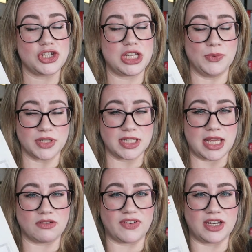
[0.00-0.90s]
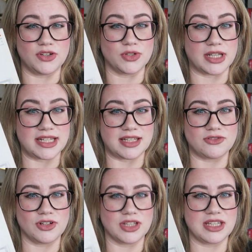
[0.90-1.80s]
She wants to take revenge on Titus
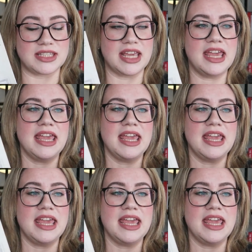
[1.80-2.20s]
Andronicus.